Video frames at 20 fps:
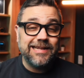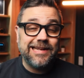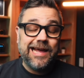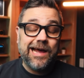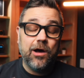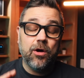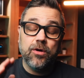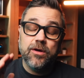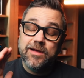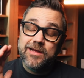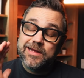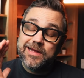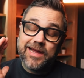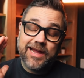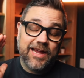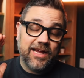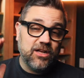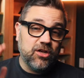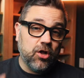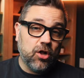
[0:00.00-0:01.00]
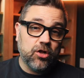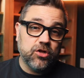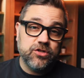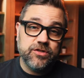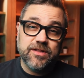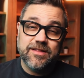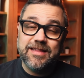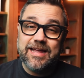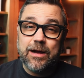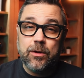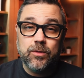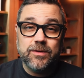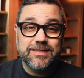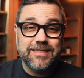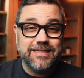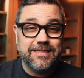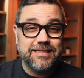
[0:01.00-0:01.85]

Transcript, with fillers: Now, I acknowledge that that was a